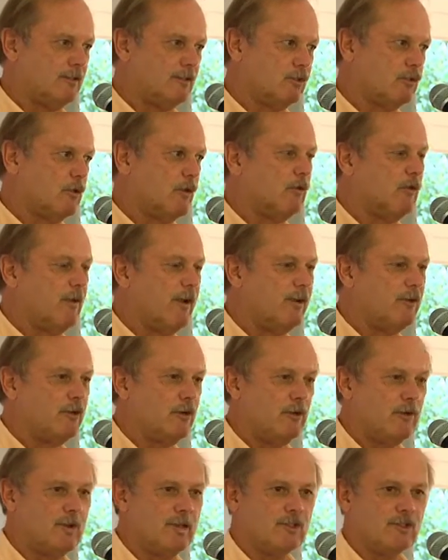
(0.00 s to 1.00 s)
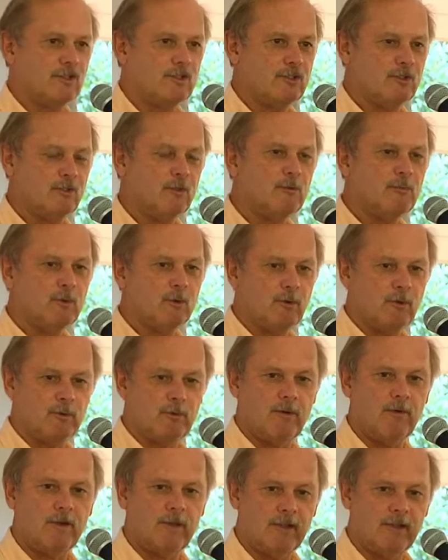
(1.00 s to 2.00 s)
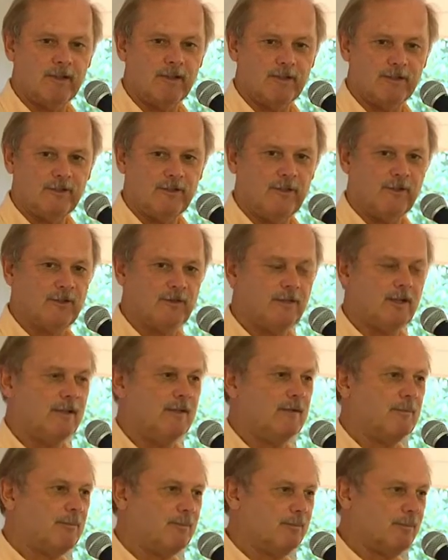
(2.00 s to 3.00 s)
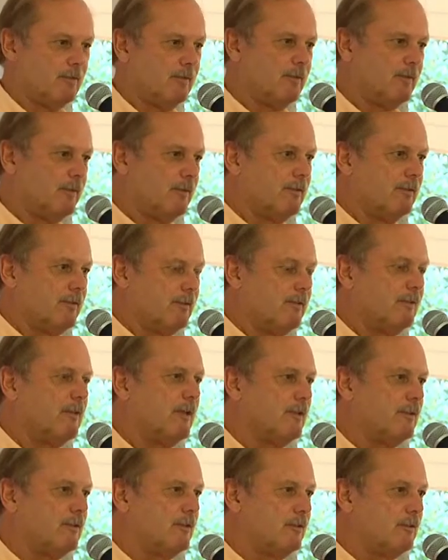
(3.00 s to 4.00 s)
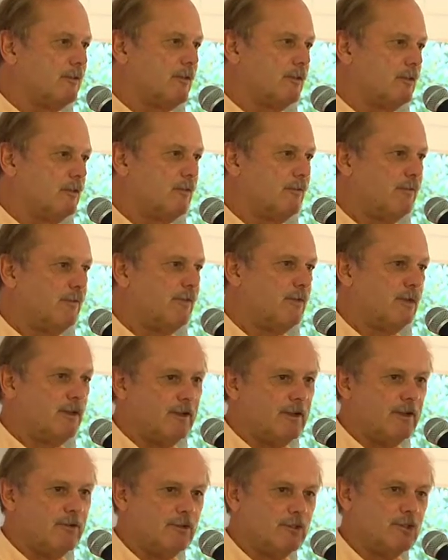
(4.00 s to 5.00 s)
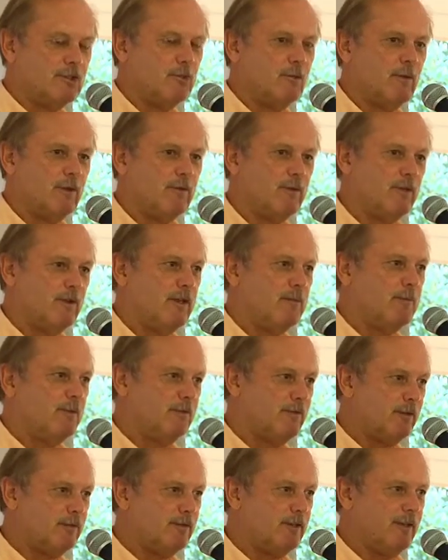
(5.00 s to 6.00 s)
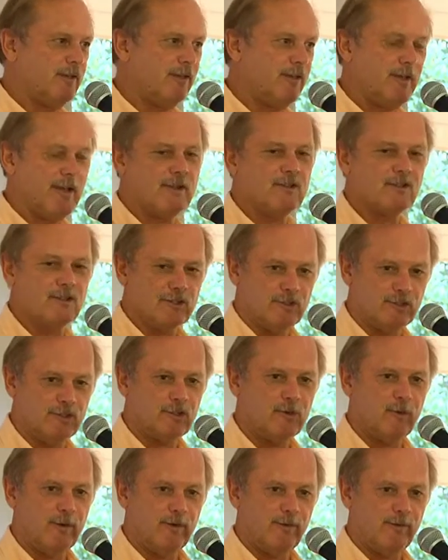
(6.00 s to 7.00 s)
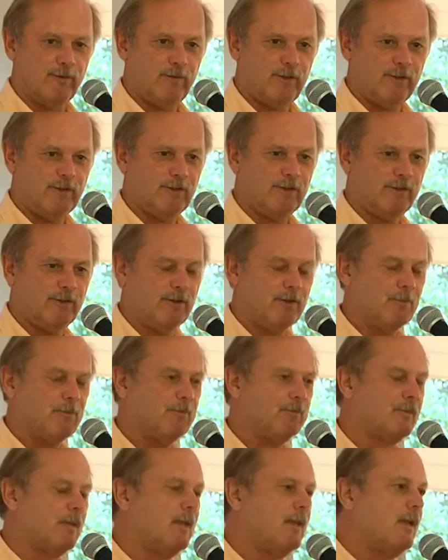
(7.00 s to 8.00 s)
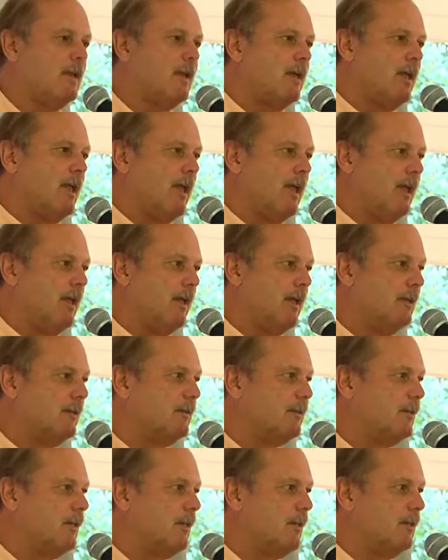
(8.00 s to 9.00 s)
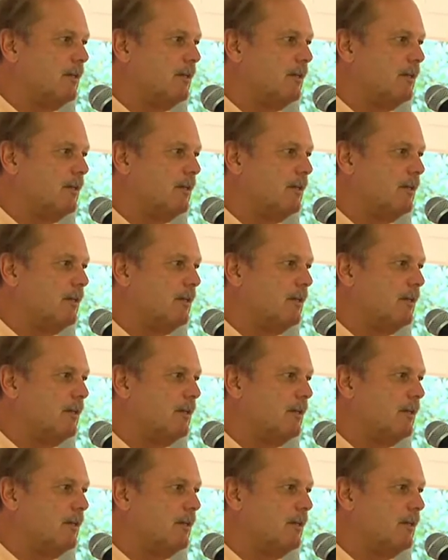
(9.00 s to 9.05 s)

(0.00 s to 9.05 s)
sort of grandeur as Newport, Rhode Island, not 1,500 square feet, but 15,000 square feet, And